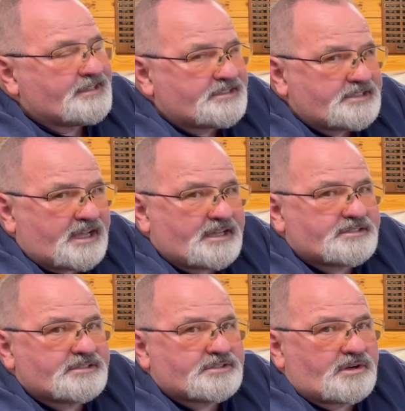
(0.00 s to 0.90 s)

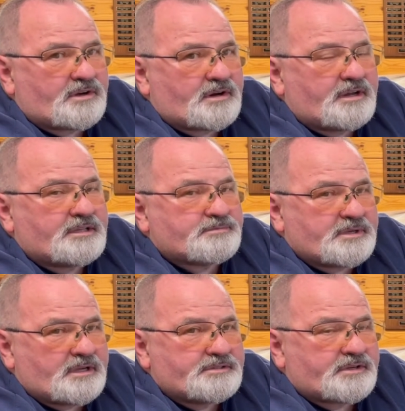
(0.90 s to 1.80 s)
chances are it's
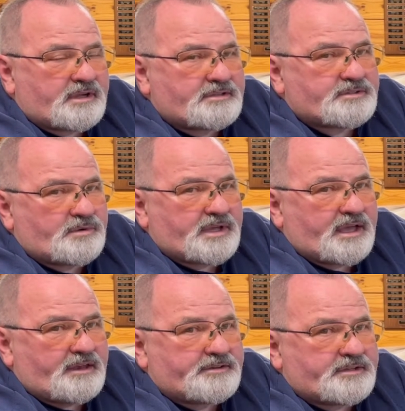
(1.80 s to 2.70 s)
because your gun's going
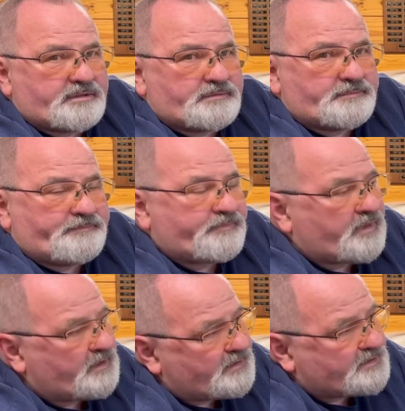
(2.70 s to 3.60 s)
out of tune.
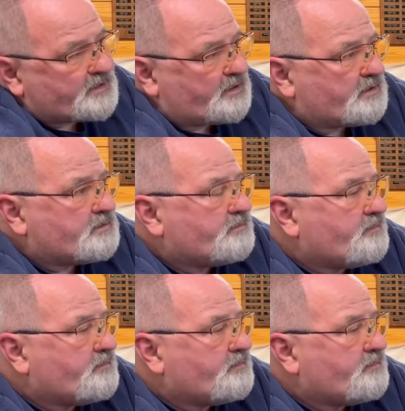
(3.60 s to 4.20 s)
So